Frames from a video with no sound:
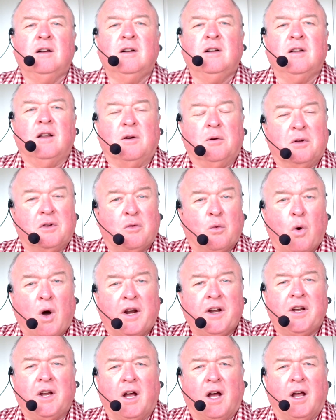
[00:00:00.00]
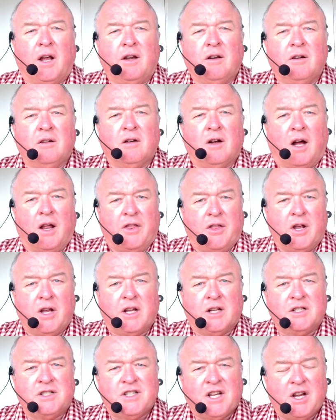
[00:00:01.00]
There was one gate, I think
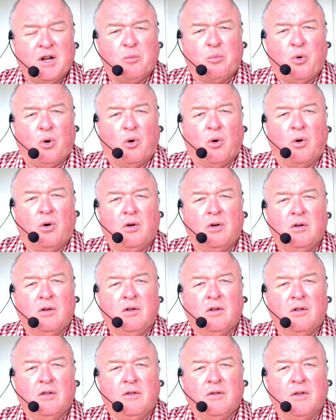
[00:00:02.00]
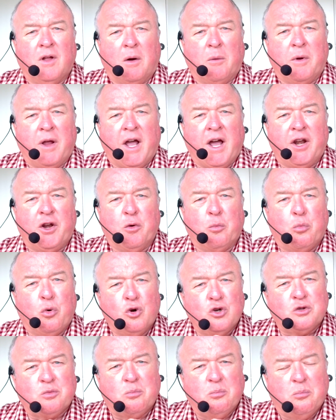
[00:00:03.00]
in Singapore, that we had to
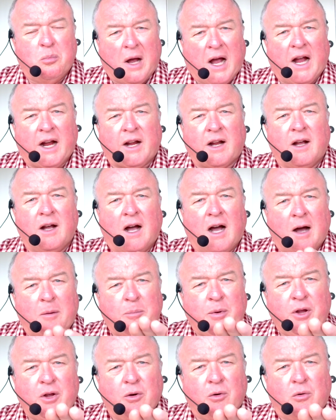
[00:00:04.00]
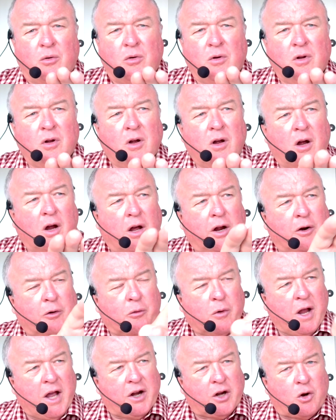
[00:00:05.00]
push back uphill and
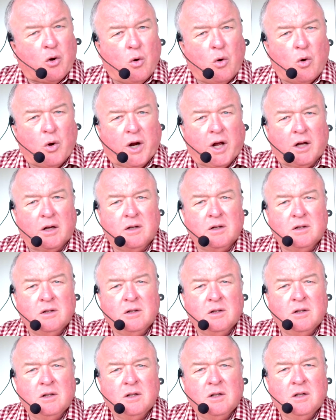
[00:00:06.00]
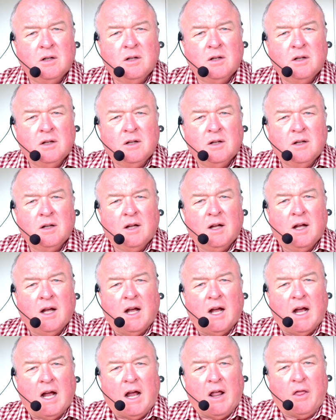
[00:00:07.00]
around a corner,
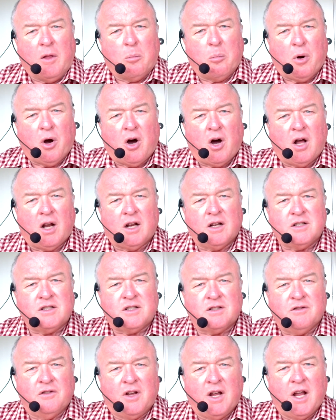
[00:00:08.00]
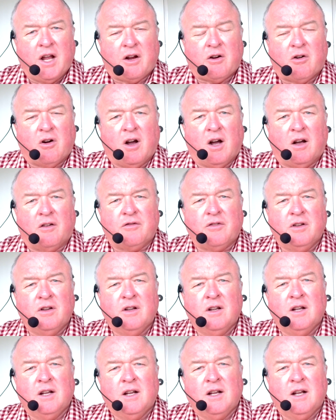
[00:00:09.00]
and the pilots of the aircraft
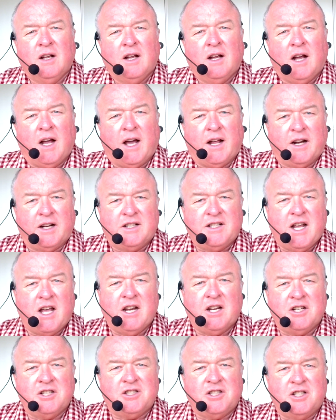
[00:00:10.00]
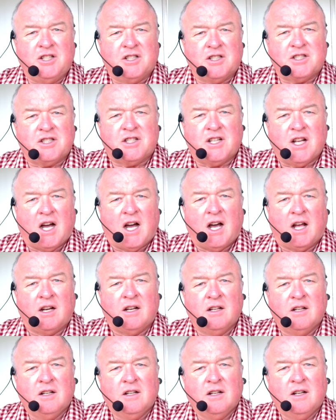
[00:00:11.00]
had a tendency to start
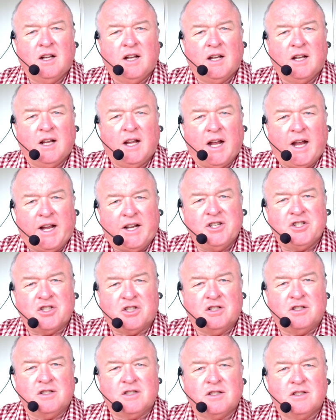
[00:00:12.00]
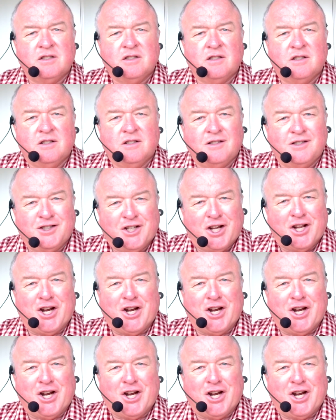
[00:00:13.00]
engines, jet